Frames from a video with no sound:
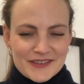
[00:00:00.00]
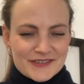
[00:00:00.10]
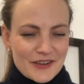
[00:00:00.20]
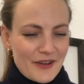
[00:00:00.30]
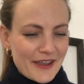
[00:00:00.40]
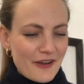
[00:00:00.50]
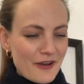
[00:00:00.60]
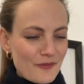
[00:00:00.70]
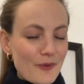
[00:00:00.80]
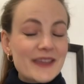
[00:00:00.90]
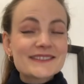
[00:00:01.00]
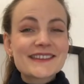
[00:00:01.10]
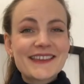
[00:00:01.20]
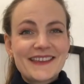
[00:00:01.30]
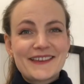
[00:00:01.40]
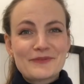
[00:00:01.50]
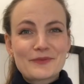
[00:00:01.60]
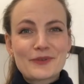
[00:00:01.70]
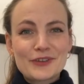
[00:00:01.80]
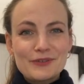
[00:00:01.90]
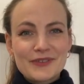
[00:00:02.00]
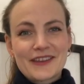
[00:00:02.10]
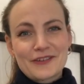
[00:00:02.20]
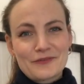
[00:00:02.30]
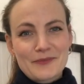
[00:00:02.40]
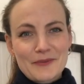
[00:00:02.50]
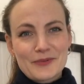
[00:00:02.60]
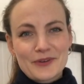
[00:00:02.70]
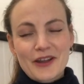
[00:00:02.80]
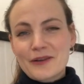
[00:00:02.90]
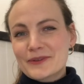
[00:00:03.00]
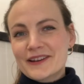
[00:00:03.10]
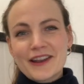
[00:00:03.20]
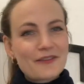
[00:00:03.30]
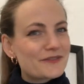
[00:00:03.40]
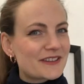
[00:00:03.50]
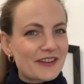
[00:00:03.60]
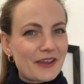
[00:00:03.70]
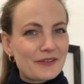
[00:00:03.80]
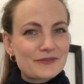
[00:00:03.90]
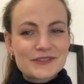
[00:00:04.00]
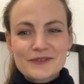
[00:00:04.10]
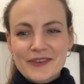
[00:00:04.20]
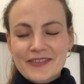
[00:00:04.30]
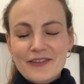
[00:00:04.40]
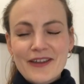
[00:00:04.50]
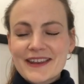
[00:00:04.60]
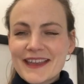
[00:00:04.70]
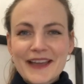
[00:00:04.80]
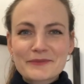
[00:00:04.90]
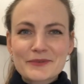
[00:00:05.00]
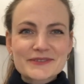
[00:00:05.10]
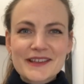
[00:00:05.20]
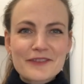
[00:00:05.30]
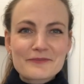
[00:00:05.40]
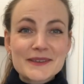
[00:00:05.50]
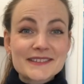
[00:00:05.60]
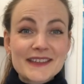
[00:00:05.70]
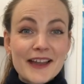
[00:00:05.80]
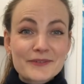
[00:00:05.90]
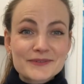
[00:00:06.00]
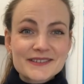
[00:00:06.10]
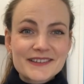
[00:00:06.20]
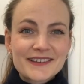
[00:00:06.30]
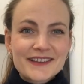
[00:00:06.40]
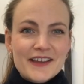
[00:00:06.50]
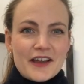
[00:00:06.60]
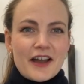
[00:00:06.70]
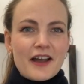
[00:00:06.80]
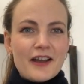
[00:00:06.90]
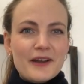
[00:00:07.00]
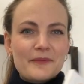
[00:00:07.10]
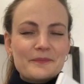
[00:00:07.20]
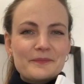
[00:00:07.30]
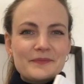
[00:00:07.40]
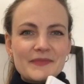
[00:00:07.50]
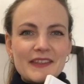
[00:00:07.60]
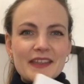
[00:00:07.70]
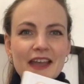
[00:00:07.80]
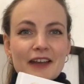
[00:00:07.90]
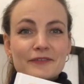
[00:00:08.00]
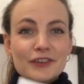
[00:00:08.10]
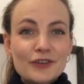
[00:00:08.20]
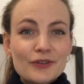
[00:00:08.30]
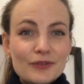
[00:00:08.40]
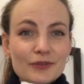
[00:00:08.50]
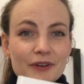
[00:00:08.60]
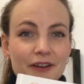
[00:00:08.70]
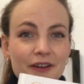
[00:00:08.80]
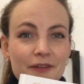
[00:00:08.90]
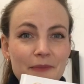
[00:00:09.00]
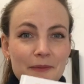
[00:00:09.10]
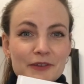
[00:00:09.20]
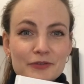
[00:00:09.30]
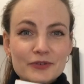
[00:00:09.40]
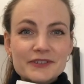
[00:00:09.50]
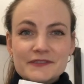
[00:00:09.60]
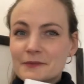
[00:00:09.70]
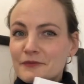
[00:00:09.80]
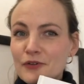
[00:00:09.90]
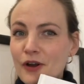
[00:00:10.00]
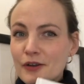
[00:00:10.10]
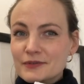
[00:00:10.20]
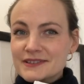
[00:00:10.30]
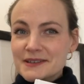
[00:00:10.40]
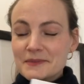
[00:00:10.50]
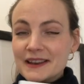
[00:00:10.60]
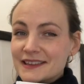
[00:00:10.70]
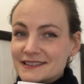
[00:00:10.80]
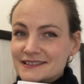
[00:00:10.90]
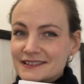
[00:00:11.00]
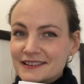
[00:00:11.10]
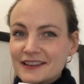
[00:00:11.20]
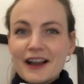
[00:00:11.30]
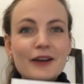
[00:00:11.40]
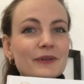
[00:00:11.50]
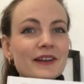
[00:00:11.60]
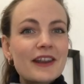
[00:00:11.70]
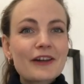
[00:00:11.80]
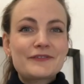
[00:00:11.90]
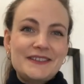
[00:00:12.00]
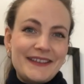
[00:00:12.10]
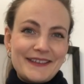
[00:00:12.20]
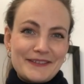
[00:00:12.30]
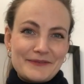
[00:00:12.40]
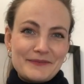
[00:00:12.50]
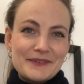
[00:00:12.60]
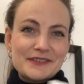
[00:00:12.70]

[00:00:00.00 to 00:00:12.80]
So I can't wait to hear what you think of my book. I would love to know, do you think there are any animals that I've missed out? Have you maybe thought of some of your own similes? I would love to hear them.